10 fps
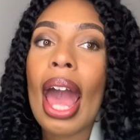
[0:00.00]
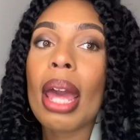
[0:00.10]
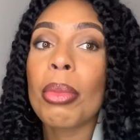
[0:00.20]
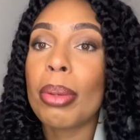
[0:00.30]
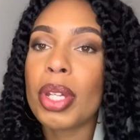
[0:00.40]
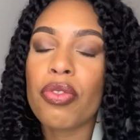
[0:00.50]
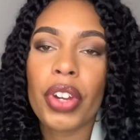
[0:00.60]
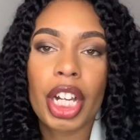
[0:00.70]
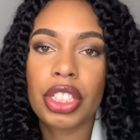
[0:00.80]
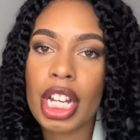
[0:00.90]
am going to be
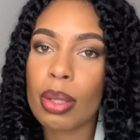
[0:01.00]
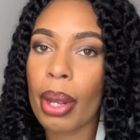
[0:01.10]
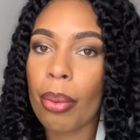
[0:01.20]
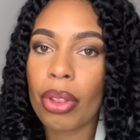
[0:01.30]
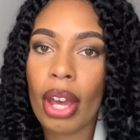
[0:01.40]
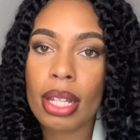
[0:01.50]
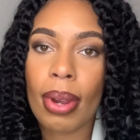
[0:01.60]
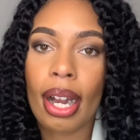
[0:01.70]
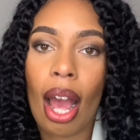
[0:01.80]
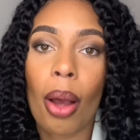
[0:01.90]
very transparent with you guys
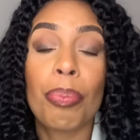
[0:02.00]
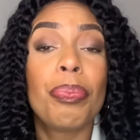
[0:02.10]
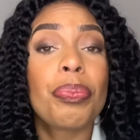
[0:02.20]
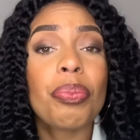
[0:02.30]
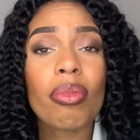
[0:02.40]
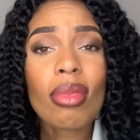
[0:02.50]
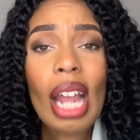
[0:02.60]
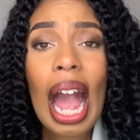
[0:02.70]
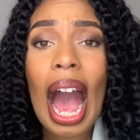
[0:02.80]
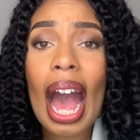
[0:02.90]
right now.
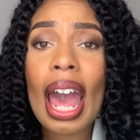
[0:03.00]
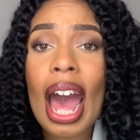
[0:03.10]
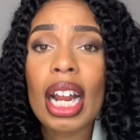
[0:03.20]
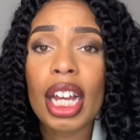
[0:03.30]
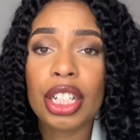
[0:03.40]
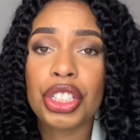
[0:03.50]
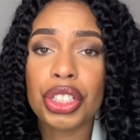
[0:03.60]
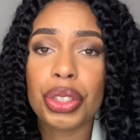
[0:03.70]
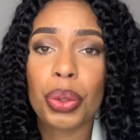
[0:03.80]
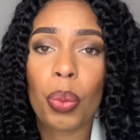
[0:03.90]
I had an
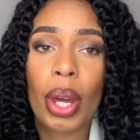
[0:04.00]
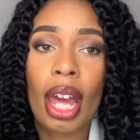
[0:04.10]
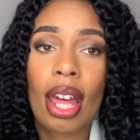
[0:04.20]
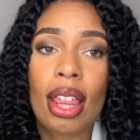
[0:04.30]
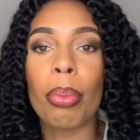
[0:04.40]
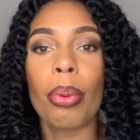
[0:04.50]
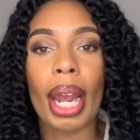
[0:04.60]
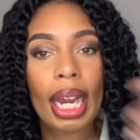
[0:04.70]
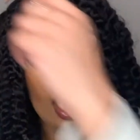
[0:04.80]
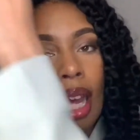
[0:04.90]
issue with
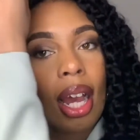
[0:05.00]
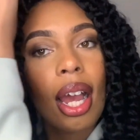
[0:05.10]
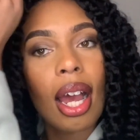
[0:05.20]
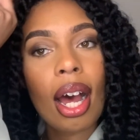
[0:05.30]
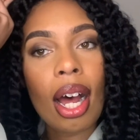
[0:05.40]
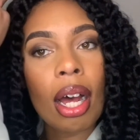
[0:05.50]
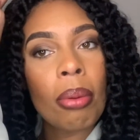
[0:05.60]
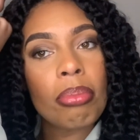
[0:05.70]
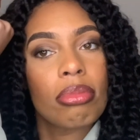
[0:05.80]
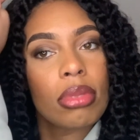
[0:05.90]
braiding,
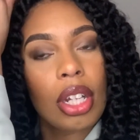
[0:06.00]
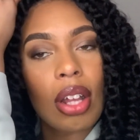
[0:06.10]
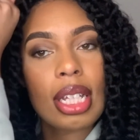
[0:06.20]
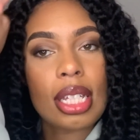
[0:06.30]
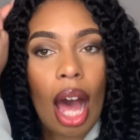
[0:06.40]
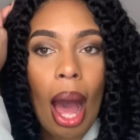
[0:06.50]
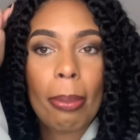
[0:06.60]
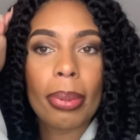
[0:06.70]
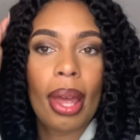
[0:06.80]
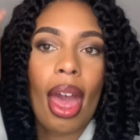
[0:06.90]
you know, the
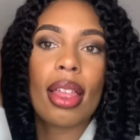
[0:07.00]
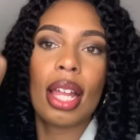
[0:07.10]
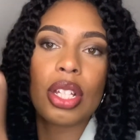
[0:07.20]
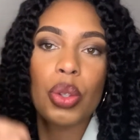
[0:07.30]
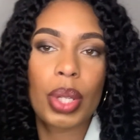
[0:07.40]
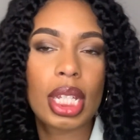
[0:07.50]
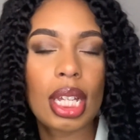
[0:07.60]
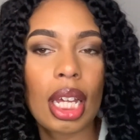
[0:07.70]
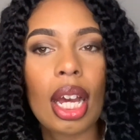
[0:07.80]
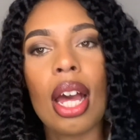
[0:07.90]
top and then
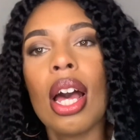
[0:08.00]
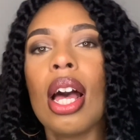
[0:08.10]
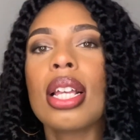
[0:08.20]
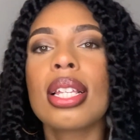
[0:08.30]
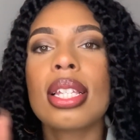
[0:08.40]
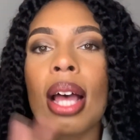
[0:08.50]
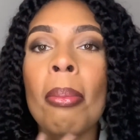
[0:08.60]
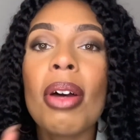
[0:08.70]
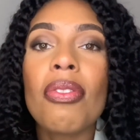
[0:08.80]
twisting. Some of